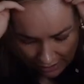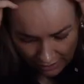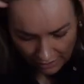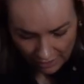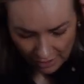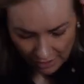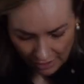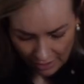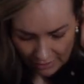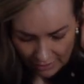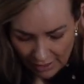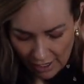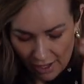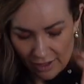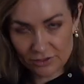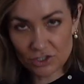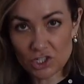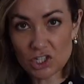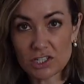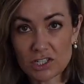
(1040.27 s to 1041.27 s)
And yeah,
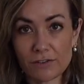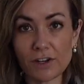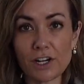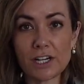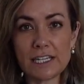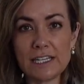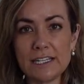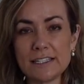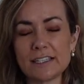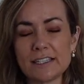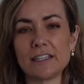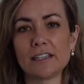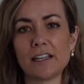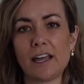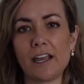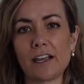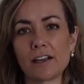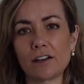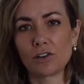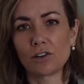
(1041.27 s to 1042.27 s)
it's just a very easy
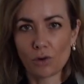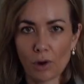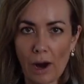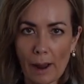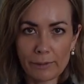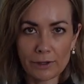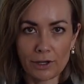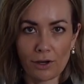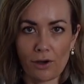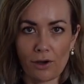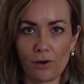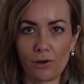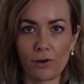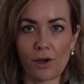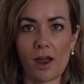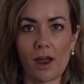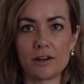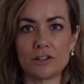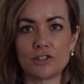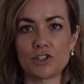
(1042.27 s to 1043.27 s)
like grab and go
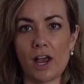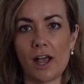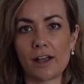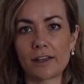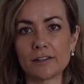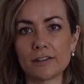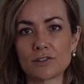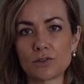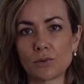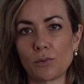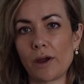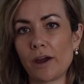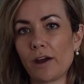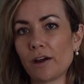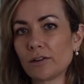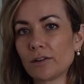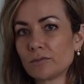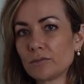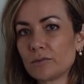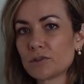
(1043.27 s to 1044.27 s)
kind of jacket to
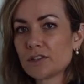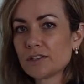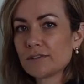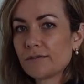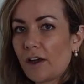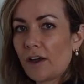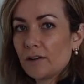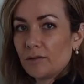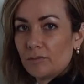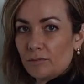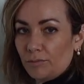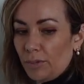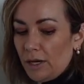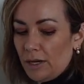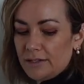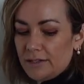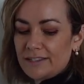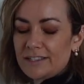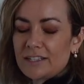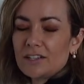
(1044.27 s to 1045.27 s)
wear, which is fun, but
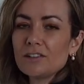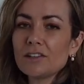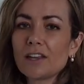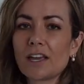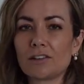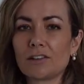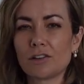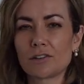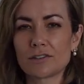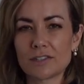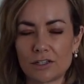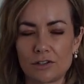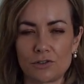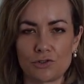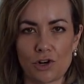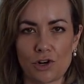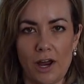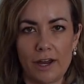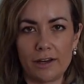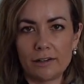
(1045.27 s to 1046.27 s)
it still like looks like you're
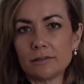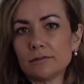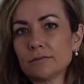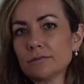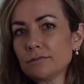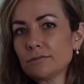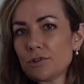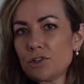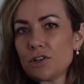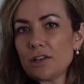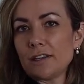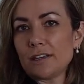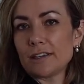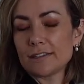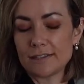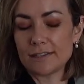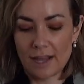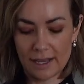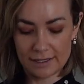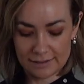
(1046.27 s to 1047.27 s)
trying, which I think
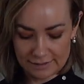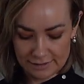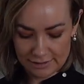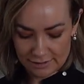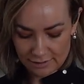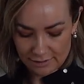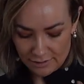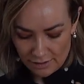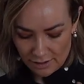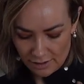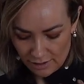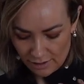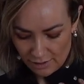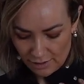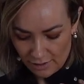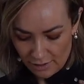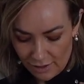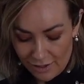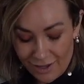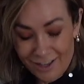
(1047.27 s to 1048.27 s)
is nice.
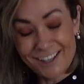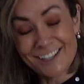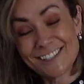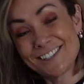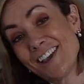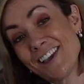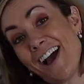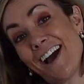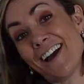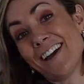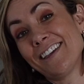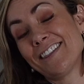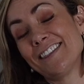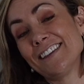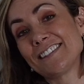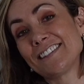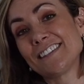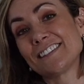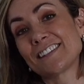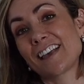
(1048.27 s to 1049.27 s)
So yeah,
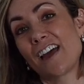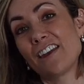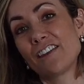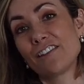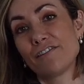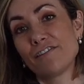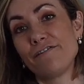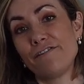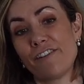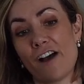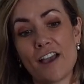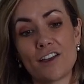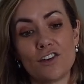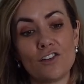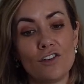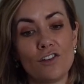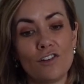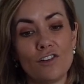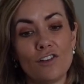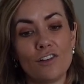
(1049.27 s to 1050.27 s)
this is kind of the
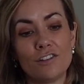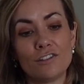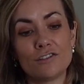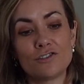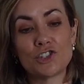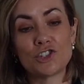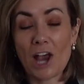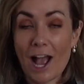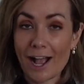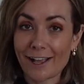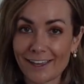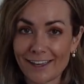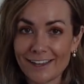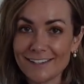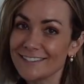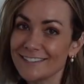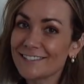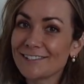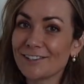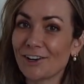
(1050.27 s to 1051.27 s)
final
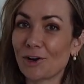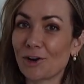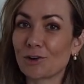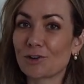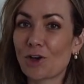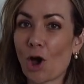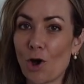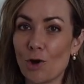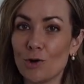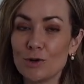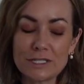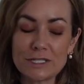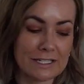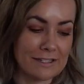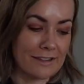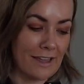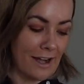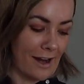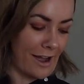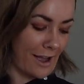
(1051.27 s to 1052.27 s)
jacket or coat
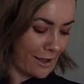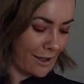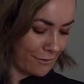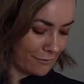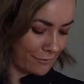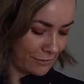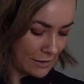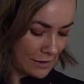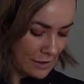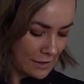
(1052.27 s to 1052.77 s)
that I've